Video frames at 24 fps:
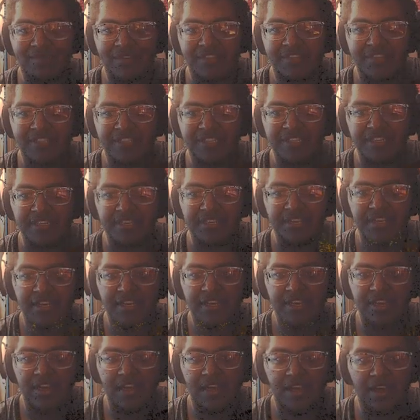Let's see.
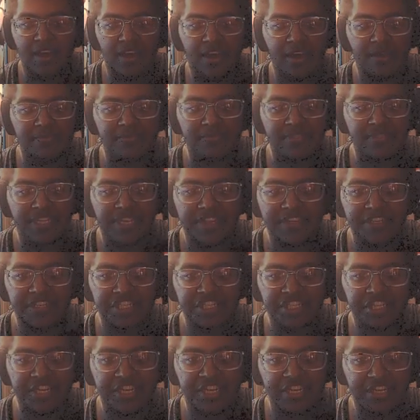Um,
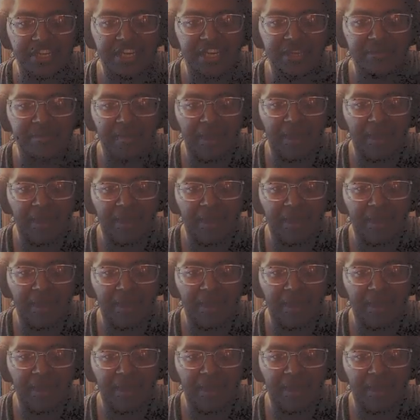danger, keep